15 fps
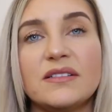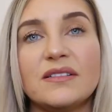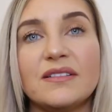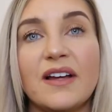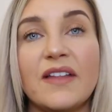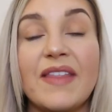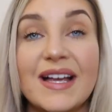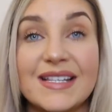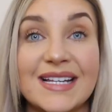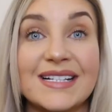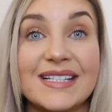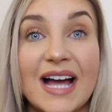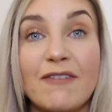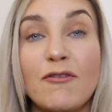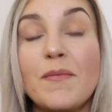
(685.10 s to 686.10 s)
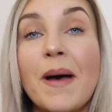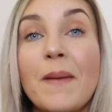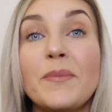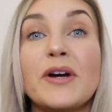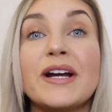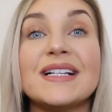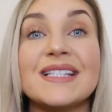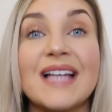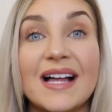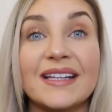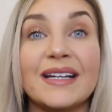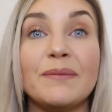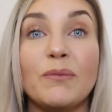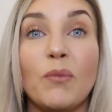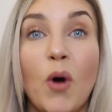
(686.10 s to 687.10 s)
and that's, I remember
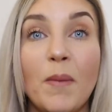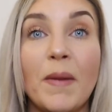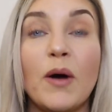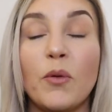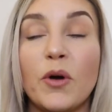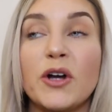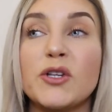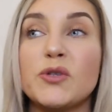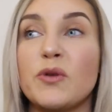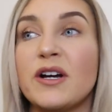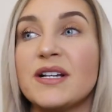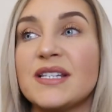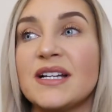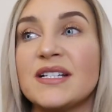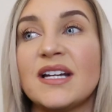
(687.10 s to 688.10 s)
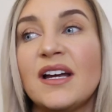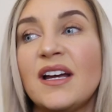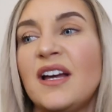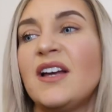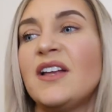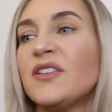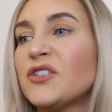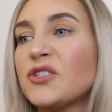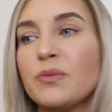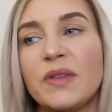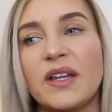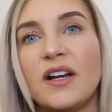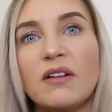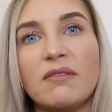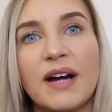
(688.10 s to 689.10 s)
exactly what my words were. I said, there's
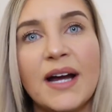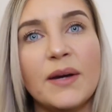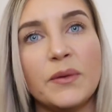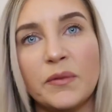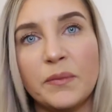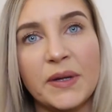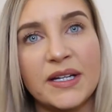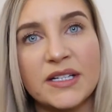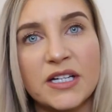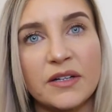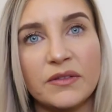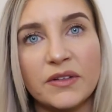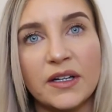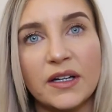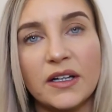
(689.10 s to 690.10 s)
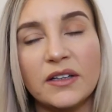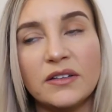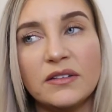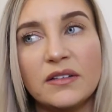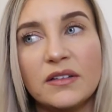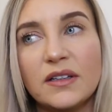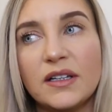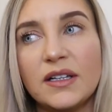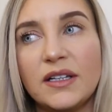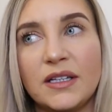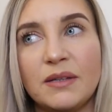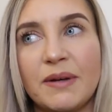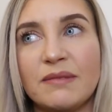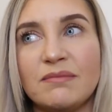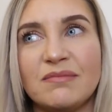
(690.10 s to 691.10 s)
something not right with me down there. And he
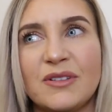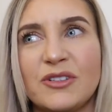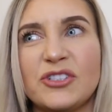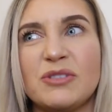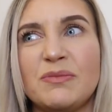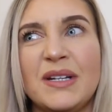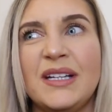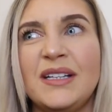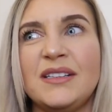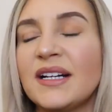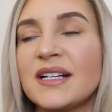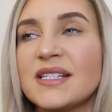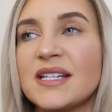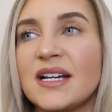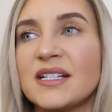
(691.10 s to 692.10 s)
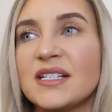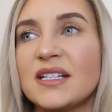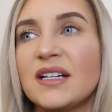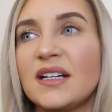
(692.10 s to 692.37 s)
went, what do you mean? I said,